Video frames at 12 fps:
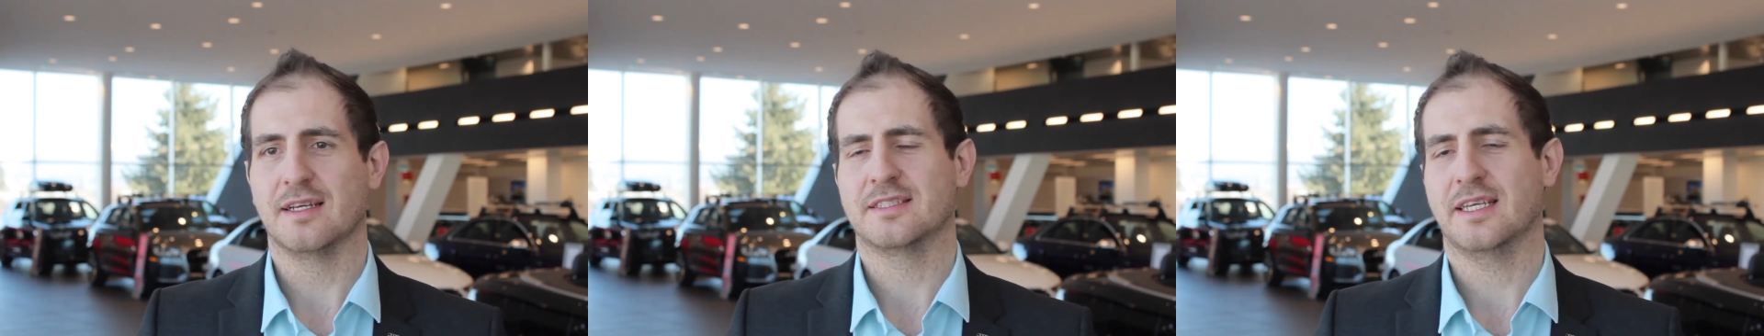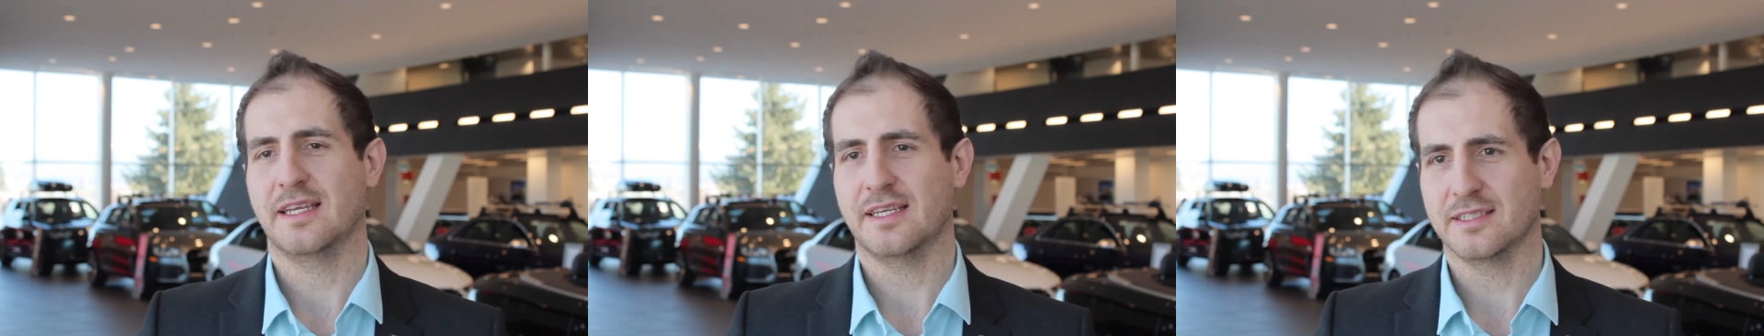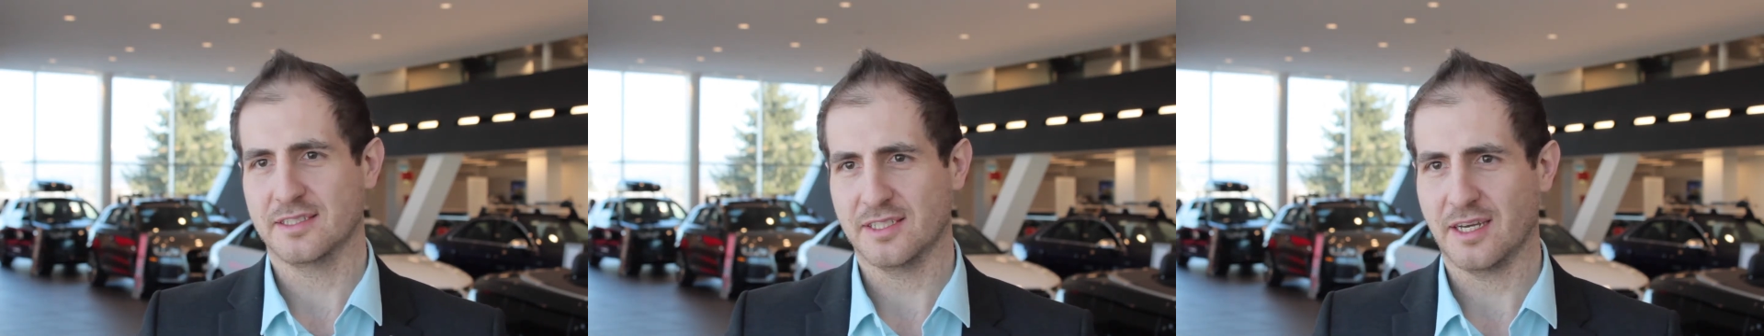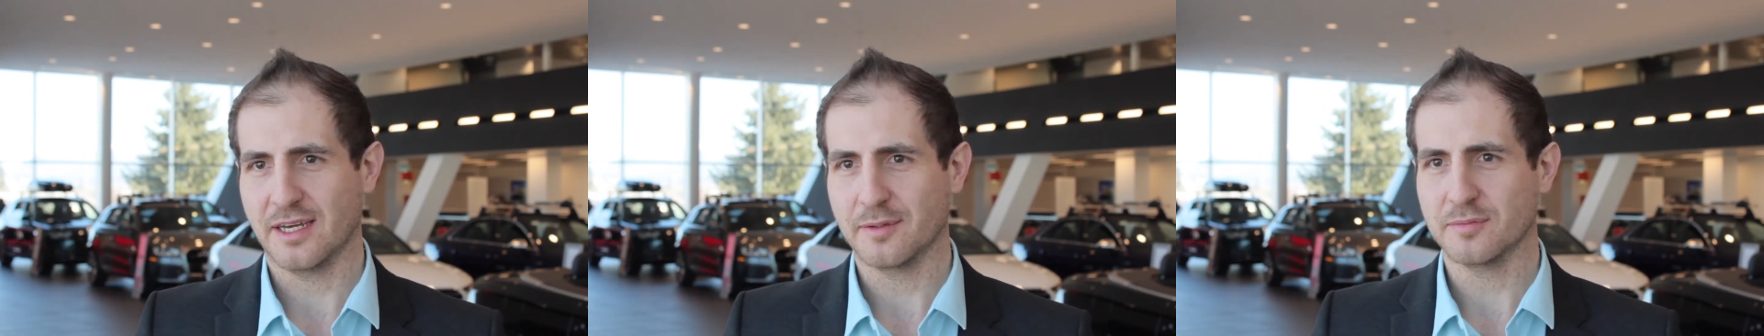taking
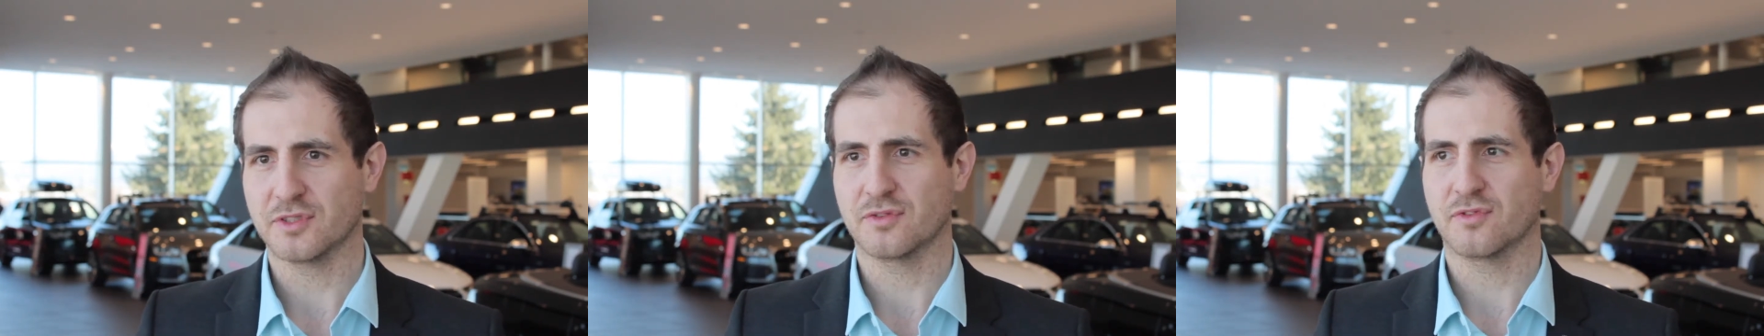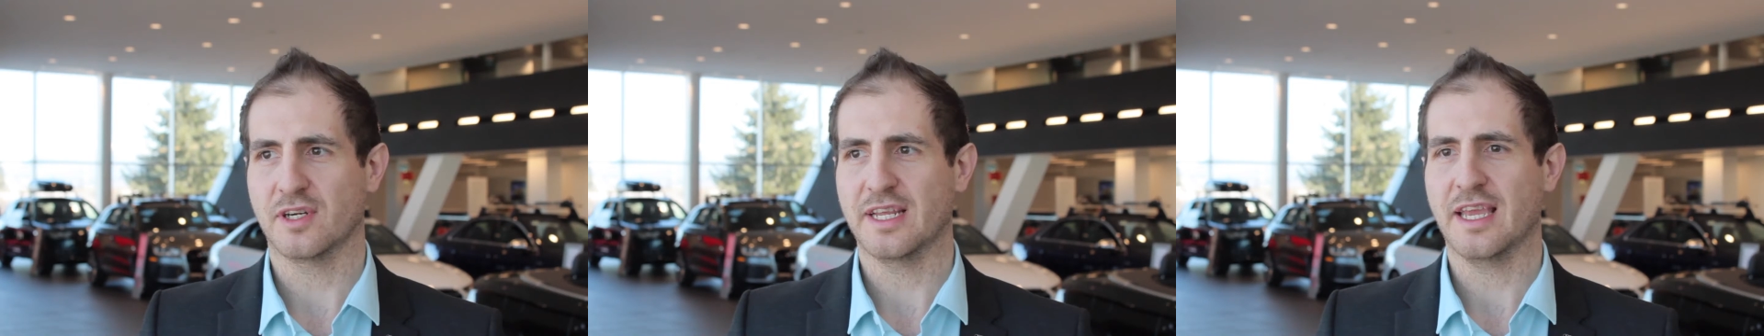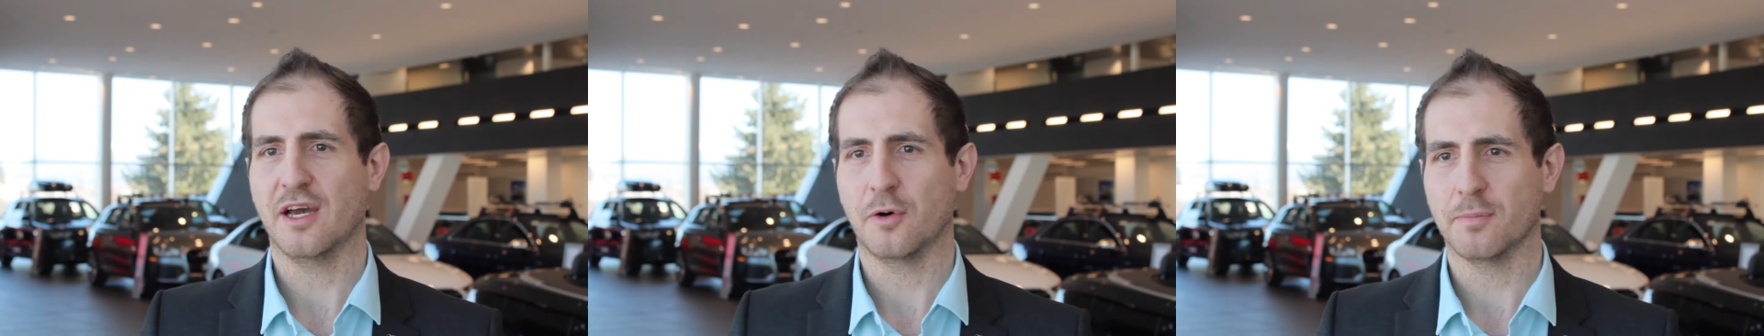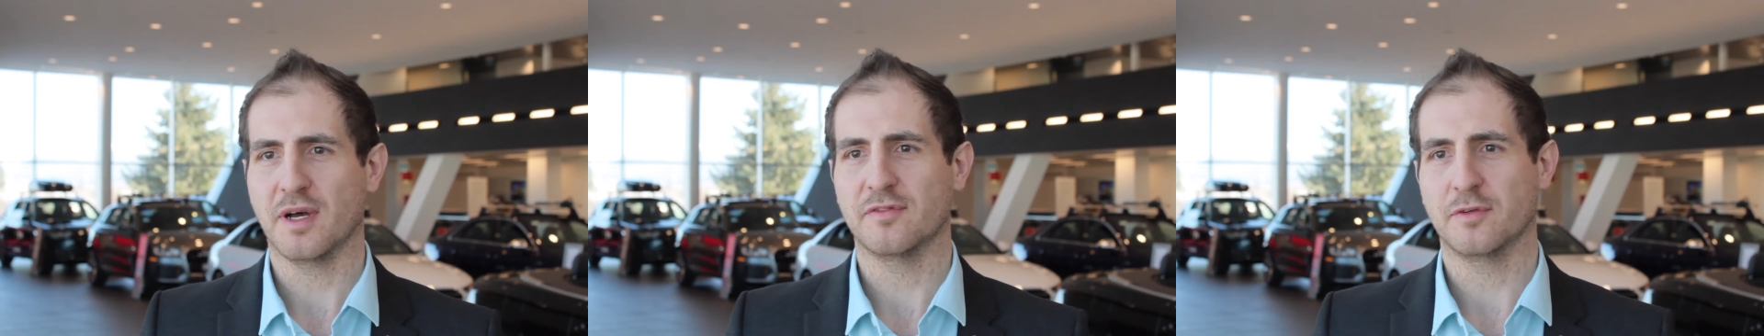time to really help
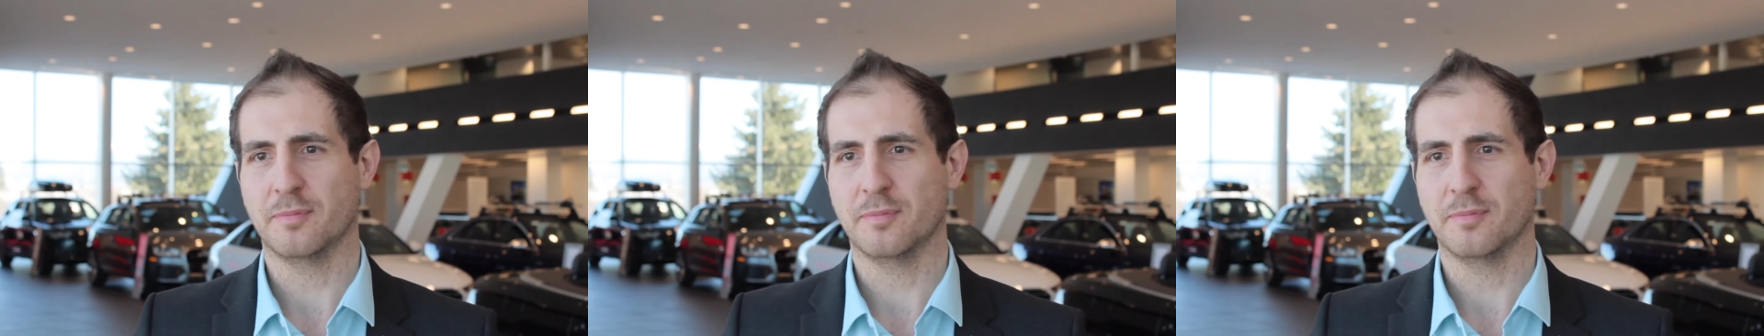other